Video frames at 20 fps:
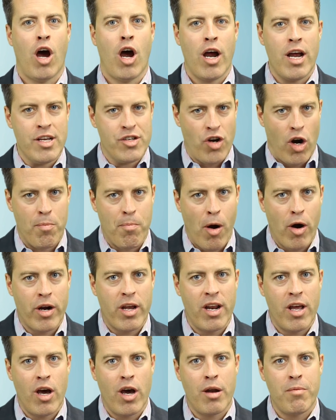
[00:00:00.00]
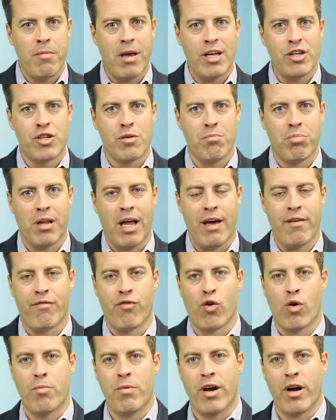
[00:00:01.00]
is our marketing automation
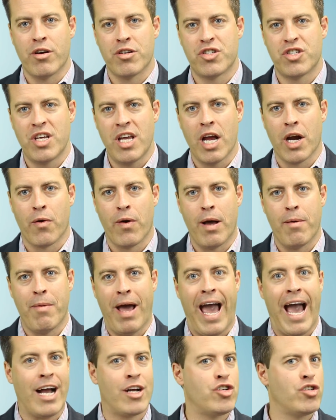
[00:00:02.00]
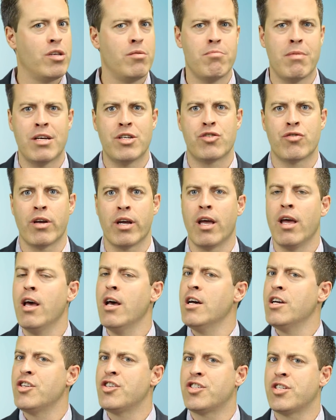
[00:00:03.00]
platform and our CRM actually measuring
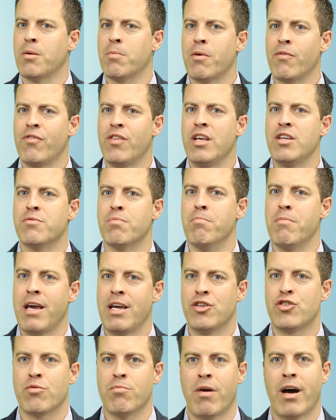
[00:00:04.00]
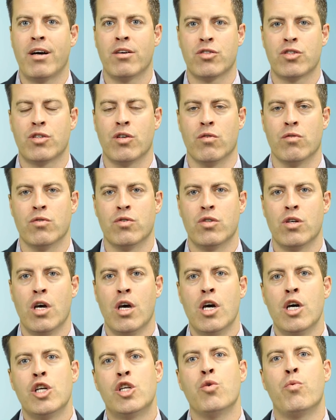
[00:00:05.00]
some of these major milestones?
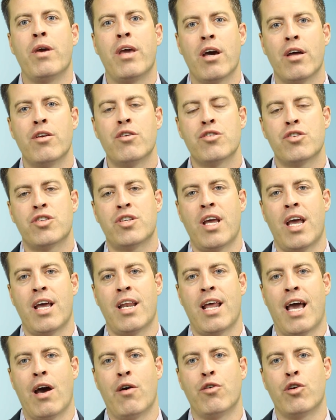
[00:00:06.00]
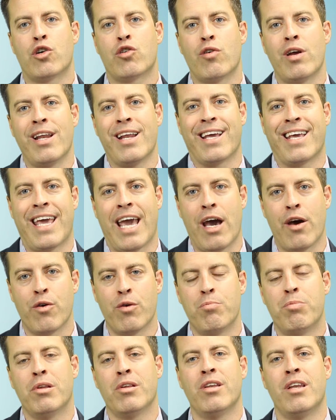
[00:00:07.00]
Do we understand how to create
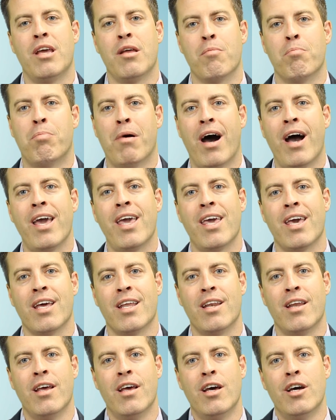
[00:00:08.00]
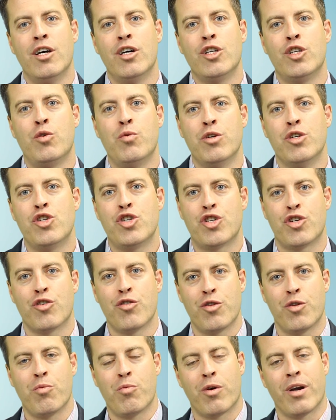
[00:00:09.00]
accountability and buy-in to ensure
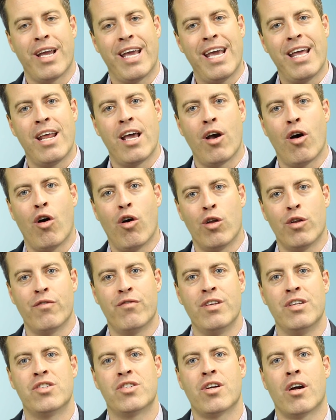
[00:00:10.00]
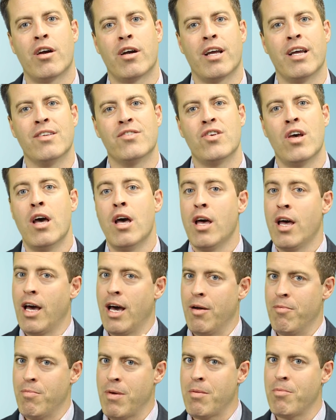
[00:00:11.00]
that we're hitting all of these targets?
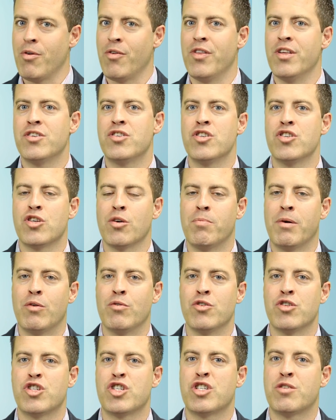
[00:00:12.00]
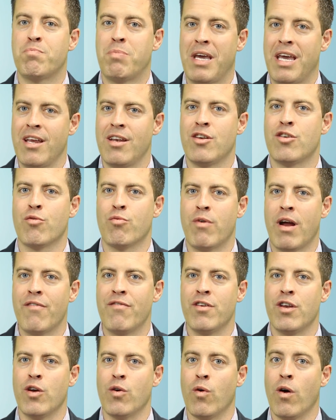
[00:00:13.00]
And remember, this is about speed to
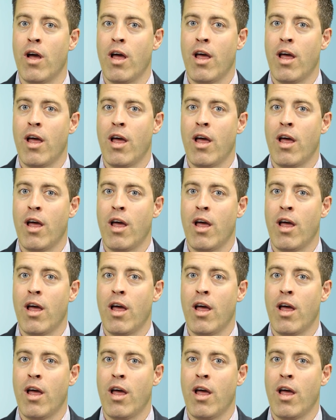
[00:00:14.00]
revenue.